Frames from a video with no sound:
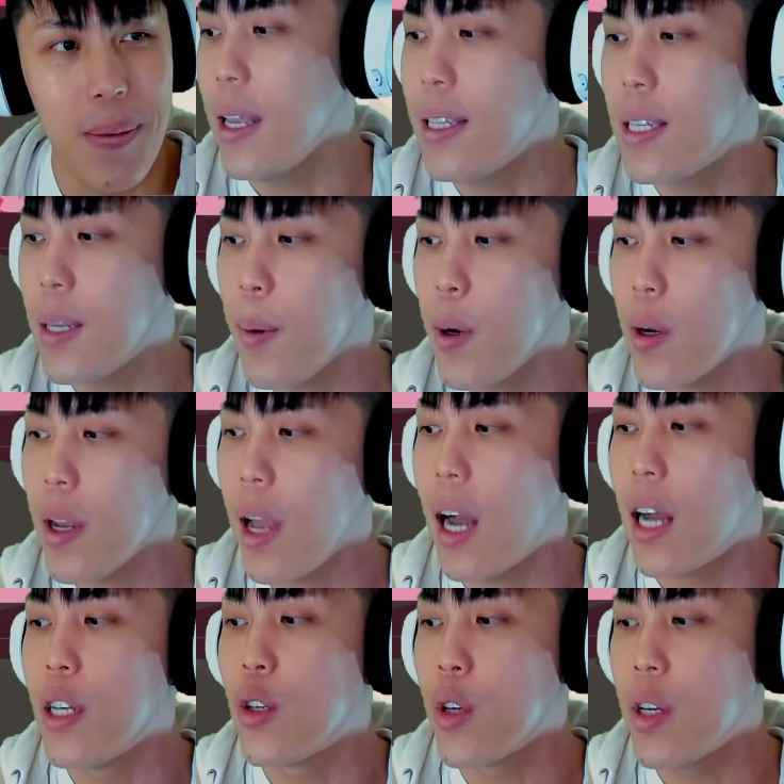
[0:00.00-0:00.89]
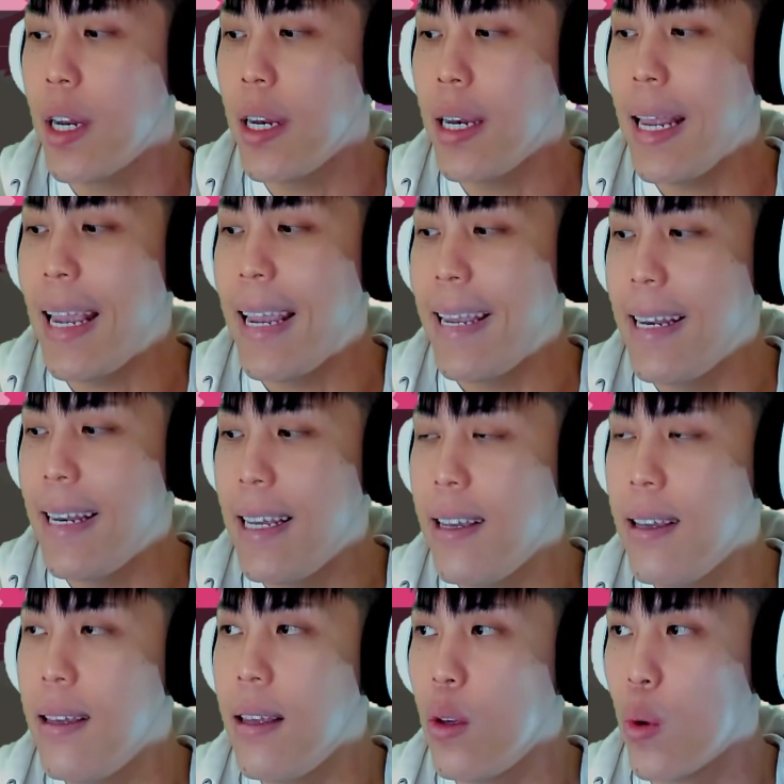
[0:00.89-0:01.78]
It's about
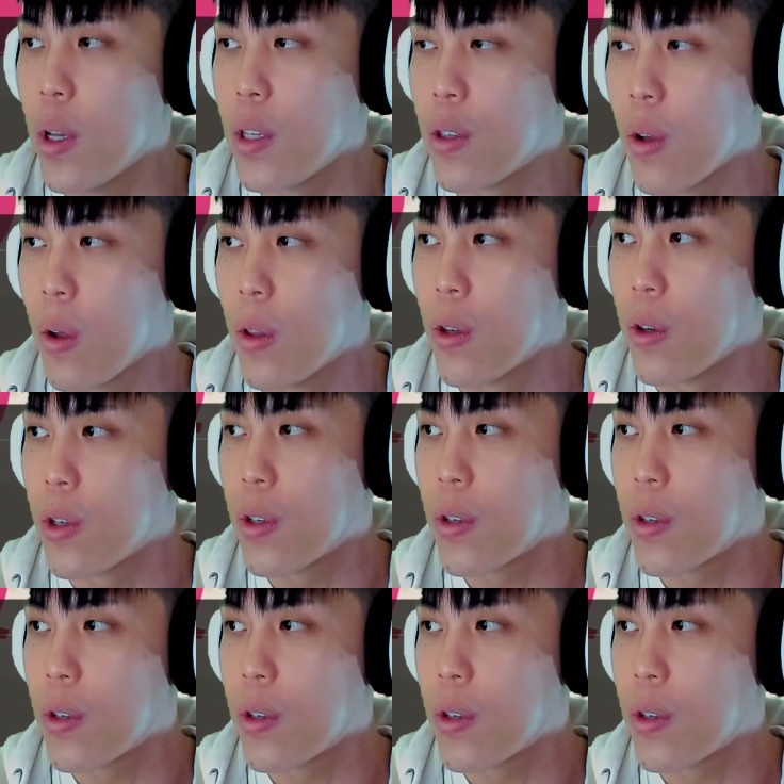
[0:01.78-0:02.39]
180 US dollars.